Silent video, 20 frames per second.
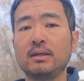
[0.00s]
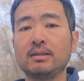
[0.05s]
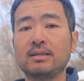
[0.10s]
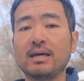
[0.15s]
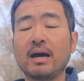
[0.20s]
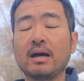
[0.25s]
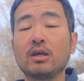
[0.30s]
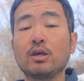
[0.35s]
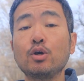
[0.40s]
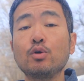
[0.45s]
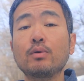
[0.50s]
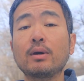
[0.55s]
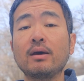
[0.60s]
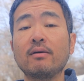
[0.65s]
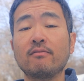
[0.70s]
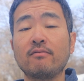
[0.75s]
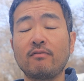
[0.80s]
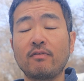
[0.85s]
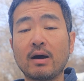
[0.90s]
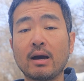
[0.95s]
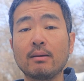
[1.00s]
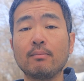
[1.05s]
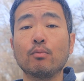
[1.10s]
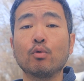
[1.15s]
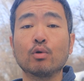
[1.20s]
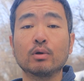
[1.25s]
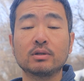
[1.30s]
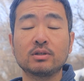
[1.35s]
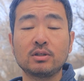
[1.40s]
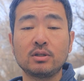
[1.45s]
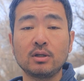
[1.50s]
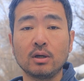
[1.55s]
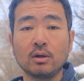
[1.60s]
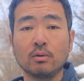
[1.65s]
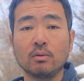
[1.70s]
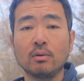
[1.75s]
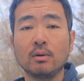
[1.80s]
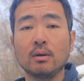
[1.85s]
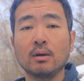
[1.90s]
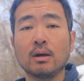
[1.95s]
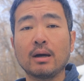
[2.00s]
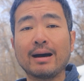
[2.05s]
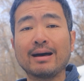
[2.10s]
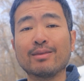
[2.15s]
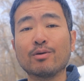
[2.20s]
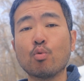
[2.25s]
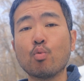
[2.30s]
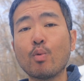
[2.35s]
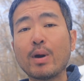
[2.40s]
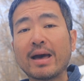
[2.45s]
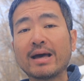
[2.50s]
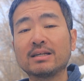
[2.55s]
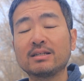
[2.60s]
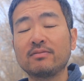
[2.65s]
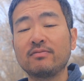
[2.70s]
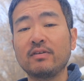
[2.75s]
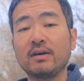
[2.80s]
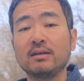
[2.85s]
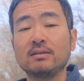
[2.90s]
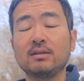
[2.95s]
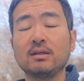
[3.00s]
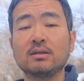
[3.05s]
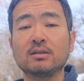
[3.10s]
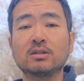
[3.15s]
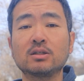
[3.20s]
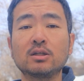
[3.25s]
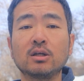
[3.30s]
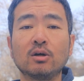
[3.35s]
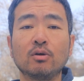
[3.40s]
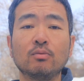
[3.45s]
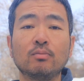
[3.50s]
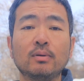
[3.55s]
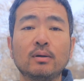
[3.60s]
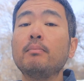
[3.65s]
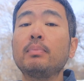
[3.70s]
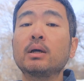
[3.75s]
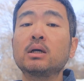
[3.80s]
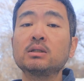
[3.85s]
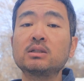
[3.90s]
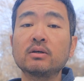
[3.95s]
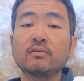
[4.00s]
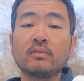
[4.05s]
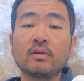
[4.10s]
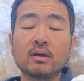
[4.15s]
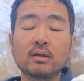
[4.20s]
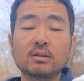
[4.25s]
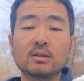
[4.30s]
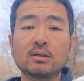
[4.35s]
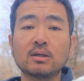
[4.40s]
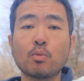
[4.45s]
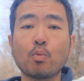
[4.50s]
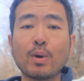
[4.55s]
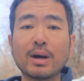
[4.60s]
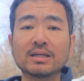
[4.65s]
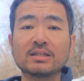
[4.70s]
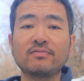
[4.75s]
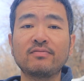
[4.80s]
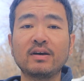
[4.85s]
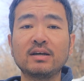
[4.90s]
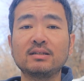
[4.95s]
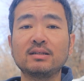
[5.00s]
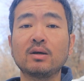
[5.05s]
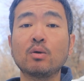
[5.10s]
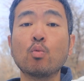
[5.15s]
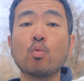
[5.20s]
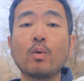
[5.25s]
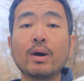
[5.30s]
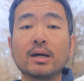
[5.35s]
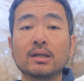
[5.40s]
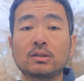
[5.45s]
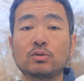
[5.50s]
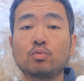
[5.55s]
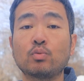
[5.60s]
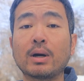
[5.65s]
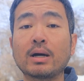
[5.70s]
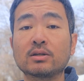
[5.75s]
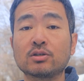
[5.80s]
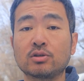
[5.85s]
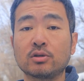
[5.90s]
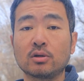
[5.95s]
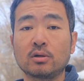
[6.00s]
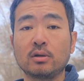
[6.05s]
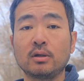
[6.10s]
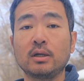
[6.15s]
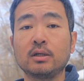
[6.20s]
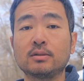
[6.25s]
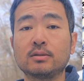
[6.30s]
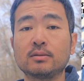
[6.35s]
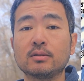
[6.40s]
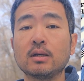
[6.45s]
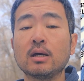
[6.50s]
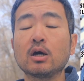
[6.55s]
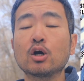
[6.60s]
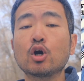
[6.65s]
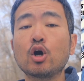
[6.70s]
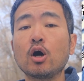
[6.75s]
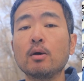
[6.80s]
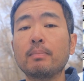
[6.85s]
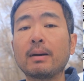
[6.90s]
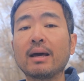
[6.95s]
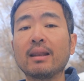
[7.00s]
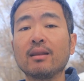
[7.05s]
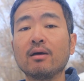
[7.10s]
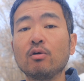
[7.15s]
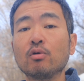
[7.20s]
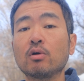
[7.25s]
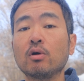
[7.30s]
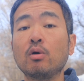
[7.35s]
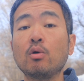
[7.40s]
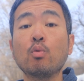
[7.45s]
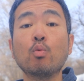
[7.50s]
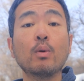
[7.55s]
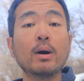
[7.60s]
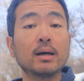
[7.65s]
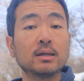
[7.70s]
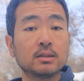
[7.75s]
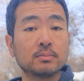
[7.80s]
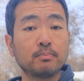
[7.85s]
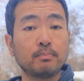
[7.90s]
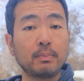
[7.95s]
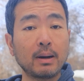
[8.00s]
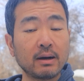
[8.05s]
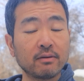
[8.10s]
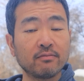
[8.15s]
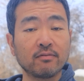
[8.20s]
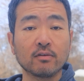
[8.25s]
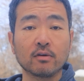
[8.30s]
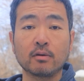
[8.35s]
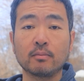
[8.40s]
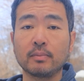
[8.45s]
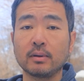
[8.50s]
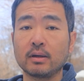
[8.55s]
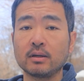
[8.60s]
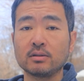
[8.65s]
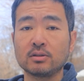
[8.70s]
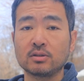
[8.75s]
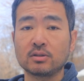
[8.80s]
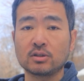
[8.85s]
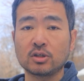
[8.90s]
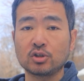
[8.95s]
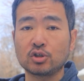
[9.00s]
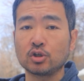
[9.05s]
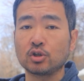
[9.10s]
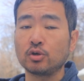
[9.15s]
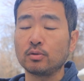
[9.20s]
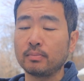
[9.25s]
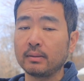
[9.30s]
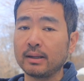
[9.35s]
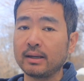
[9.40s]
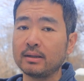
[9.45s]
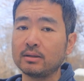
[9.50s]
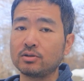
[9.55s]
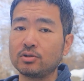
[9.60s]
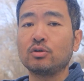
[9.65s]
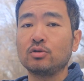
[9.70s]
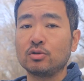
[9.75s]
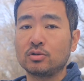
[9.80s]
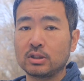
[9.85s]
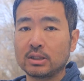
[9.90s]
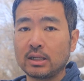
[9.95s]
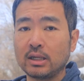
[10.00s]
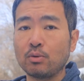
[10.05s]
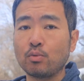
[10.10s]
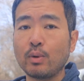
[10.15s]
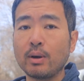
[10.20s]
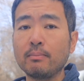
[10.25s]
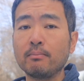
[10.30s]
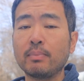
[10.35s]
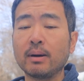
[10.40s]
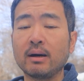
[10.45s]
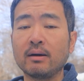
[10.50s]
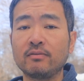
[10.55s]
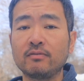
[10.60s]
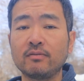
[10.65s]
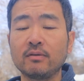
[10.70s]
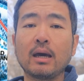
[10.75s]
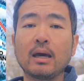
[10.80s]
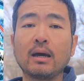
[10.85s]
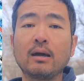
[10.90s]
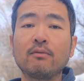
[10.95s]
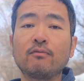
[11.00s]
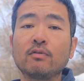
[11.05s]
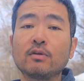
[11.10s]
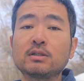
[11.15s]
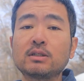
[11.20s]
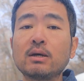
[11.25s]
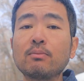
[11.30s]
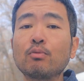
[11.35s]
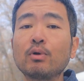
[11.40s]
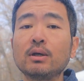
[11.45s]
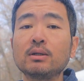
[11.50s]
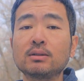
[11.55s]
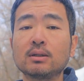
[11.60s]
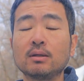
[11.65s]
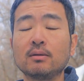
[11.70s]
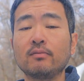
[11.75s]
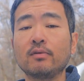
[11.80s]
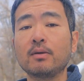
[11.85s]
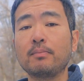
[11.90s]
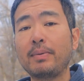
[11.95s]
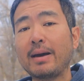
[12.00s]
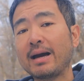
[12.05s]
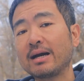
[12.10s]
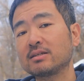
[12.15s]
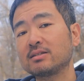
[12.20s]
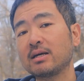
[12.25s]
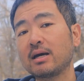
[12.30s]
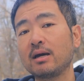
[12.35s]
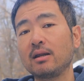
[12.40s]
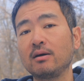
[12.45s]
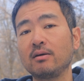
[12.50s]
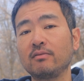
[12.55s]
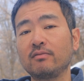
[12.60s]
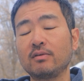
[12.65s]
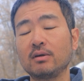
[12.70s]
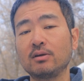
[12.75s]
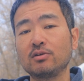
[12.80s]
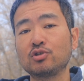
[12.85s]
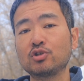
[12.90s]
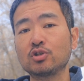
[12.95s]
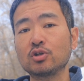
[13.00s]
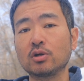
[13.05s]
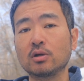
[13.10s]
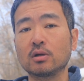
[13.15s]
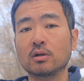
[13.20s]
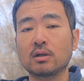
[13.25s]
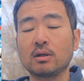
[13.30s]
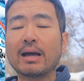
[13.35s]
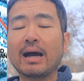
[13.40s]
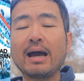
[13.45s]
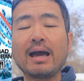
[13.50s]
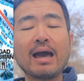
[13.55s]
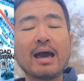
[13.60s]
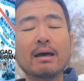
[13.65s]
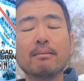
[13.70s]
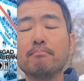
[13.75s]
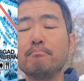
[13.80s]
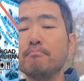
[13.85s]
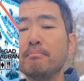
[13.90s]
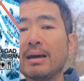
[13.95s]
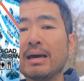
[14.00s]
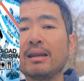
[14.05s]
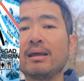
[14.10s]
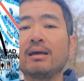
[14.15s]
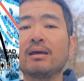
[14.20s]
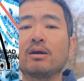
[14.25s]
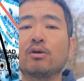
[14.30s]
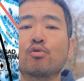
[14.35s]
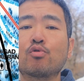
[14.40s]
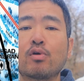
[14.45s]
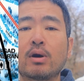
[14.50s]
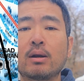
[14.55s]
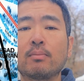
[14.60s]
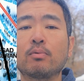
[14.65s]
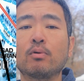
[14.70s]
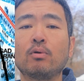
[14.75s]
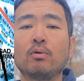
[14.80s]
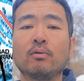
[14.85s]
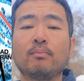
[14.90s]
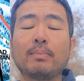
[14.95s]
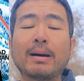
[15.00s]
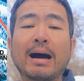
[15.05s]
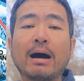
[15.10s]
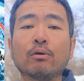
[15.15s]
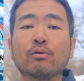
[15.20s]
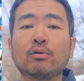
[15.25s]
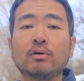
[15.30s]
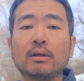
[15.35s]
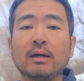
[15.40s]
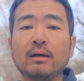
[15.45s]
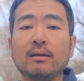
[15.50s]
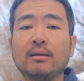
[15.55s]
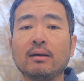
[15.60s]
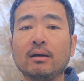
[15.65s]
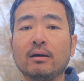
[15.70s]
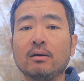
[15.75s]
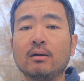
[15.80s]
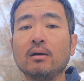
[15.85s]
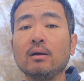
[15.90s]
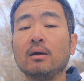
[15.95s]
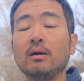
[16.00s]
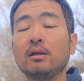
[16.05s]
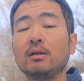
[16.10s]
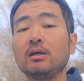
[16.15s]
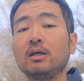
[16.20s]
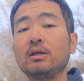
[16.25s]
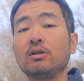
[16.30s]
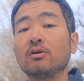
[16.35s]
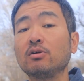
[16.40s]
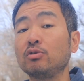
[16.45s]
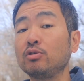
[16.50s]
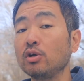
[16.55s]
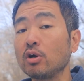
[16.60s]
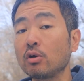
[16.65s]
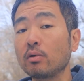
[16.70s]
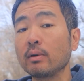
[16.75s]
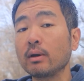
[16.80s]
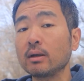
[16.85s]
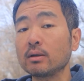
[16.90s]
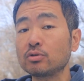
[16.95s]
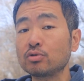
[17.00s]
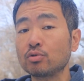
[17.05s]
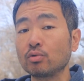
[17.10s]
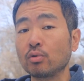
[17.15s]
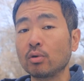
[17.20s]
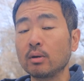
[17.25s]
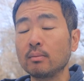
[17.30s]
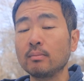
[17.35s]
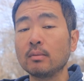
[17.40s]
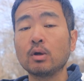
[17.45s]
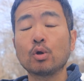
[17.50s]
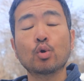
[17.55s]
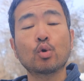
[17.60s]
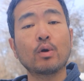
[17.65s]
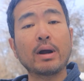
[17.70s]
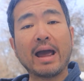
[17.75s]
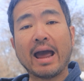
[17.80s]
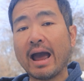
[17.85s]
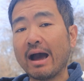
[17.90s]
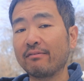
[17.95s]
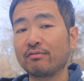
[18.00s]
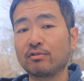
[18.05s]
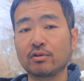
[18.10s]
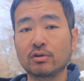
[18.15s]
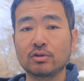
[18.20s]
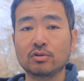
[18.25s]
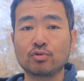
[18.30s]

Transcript: is that you can find more snow on the west-facing slope. Because of this, the west-facing West Rustler is called by local West Buffler because it's such a good place to ski wind buff. And for the same reason, the backside of the Cirque, I had many incredible powder day there, either during a storm or after a